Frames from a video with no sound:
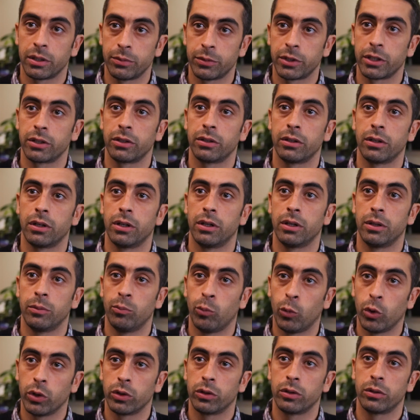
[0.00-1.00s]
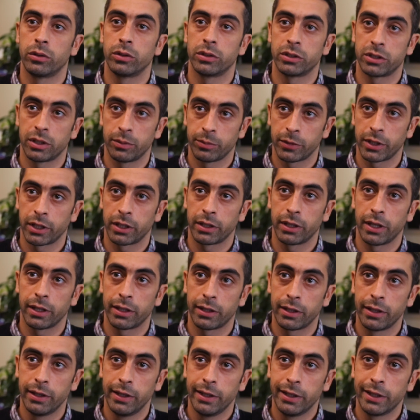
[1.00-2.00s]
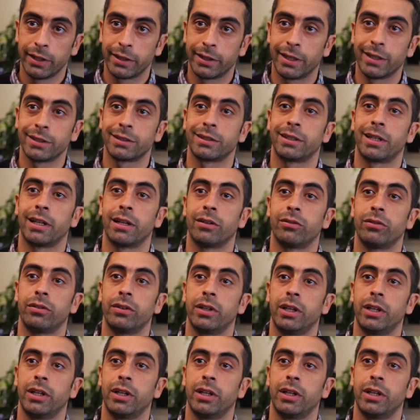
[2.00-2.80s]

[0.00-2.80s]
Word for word: something uh, modern, something that doesn't have